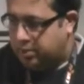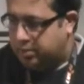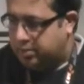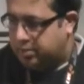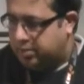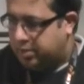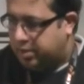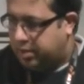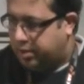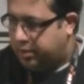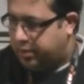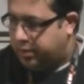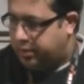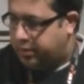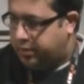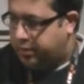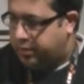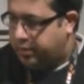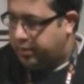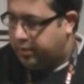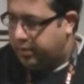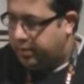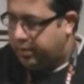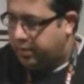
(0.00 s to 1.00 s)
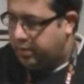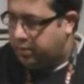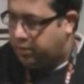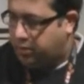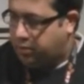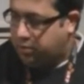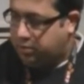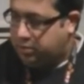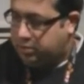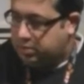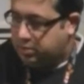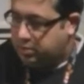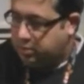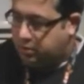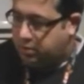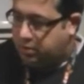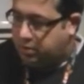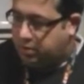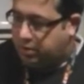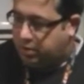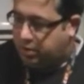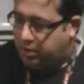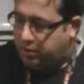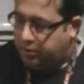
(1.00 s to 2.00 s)
So, all,
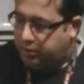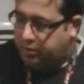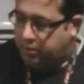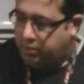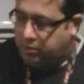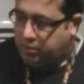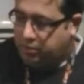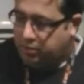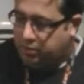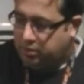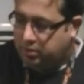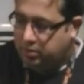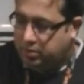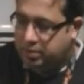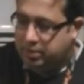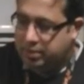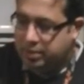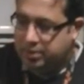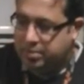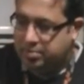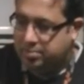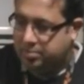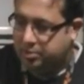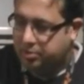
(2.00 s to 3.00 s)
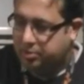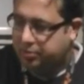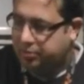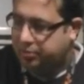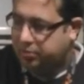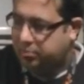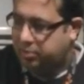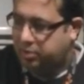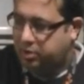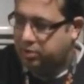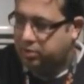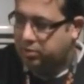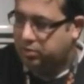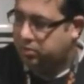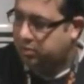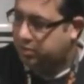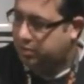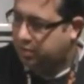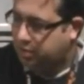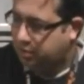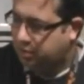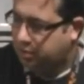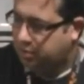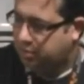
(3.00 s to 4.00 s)
overall, it's a beautiful
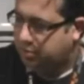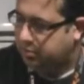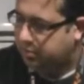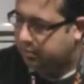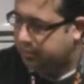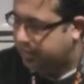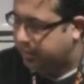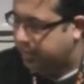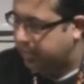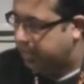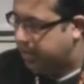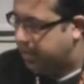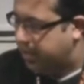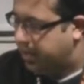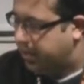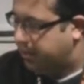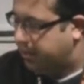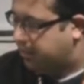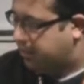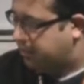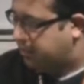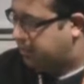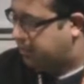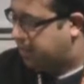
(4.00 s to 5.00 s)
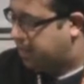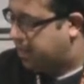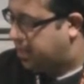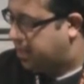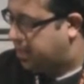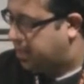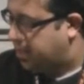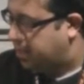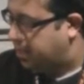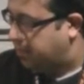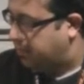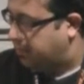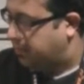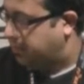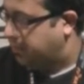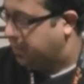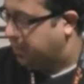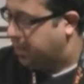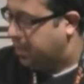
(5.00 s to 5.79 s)
model, looks really nice. Um,